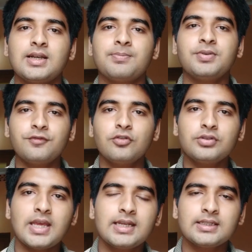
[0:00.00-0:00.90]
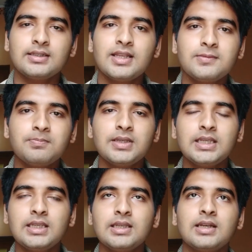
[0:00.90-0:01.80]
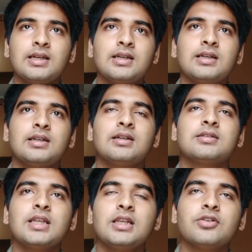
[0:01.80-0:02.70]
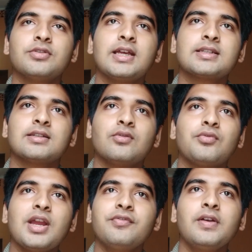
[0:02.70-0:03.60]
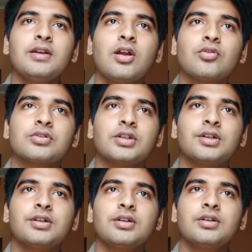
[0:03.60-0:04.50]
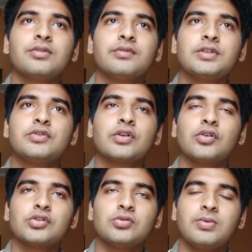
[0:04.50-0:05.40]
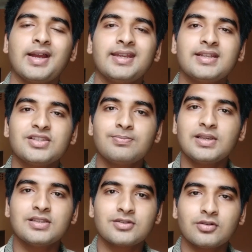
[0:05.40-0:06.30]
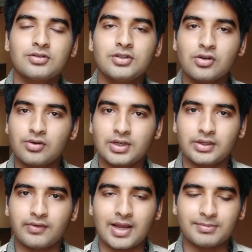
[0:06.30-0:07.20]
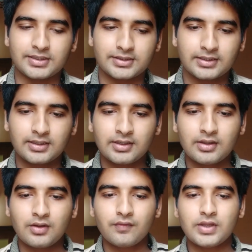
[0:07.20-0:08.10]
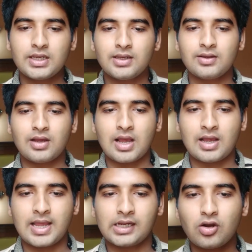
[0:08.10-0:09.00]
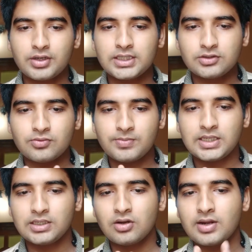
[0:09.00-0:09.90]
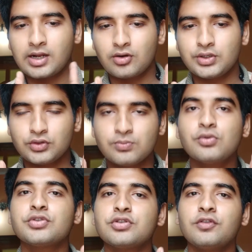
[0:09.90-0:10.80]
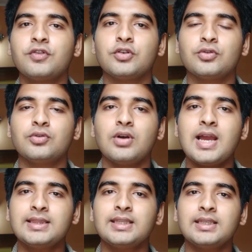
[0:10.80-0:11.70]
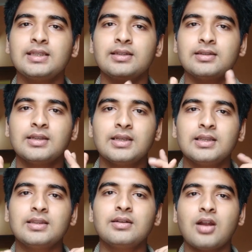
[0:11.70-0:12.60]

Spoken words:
before that, let me tell you that Wi-Fi router which you're going to buy is based on your requirements. Well, according to me or according to most of you, I think the